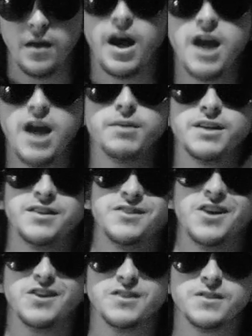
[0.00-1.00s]
I am a
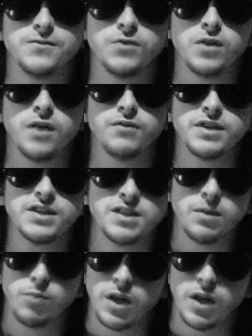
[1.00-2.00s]
dunce for loving
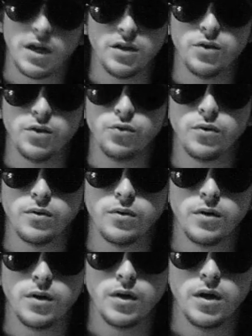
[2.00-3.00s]
someone like you.
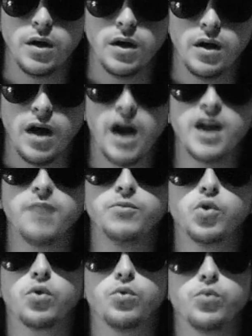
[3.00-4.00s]
I am
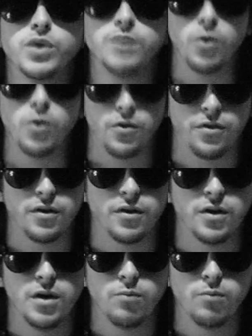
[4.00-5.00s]
your rebirth,
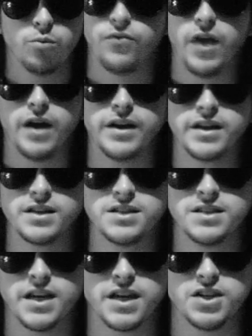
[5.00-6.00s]
providing a
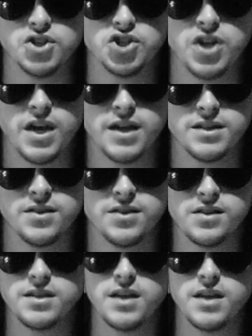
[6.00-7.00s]
second chance at
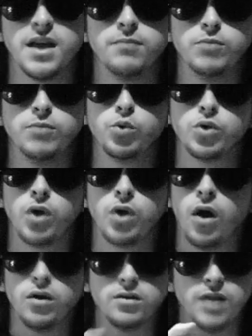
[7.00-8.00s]
this game you
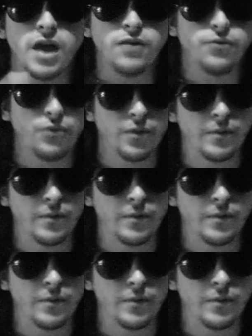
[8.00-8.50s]
call life.